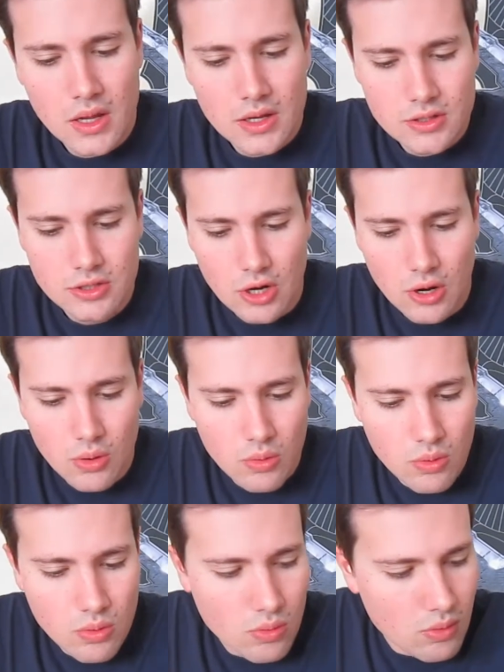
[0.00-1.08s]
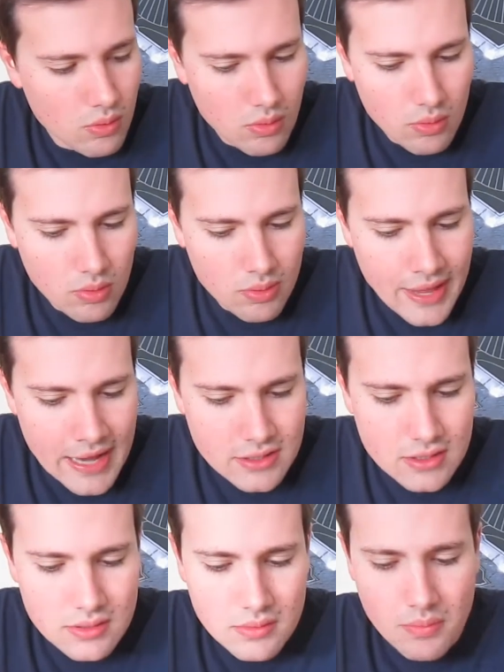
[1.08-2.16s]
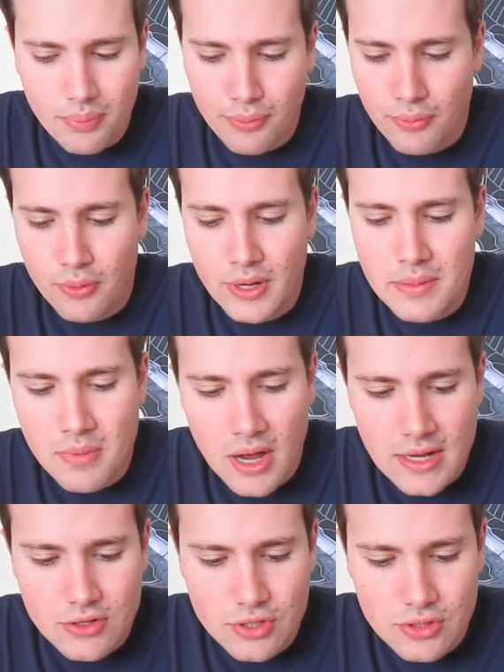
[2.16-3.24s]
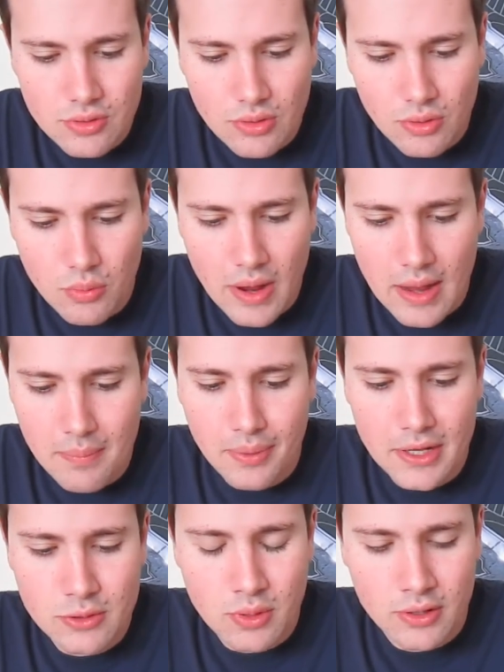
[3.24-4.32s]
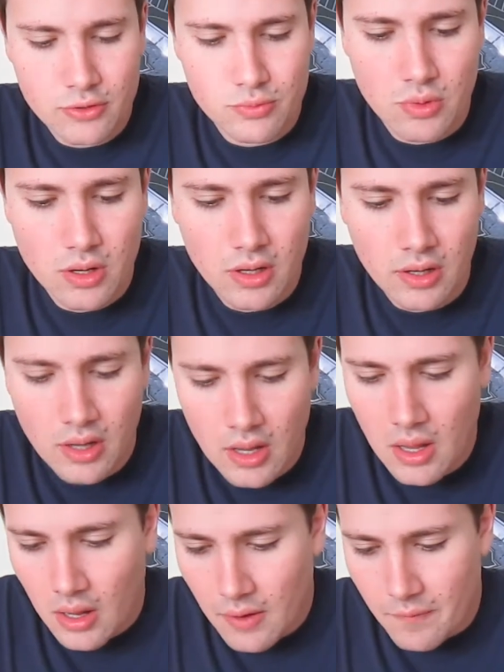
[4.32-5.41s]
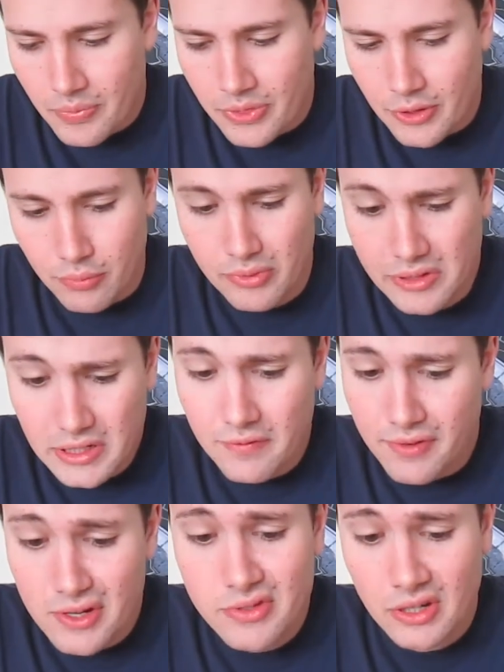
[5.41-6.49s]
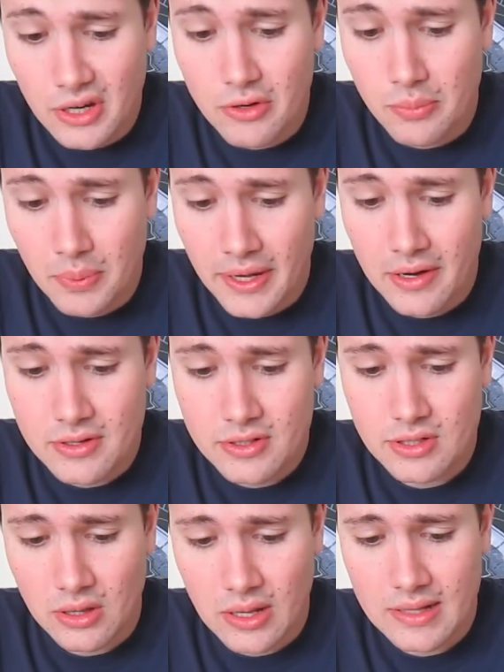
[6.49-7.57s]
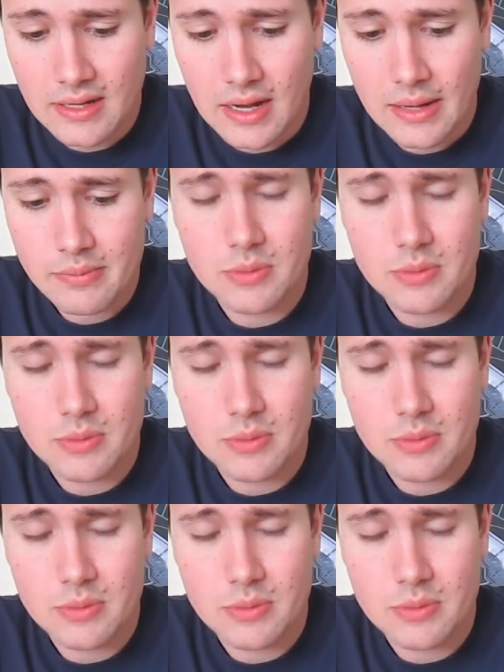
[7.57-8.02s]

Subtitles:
So that's pretty much the way Planeswalkers work. They're really confusing to new players a lot of times,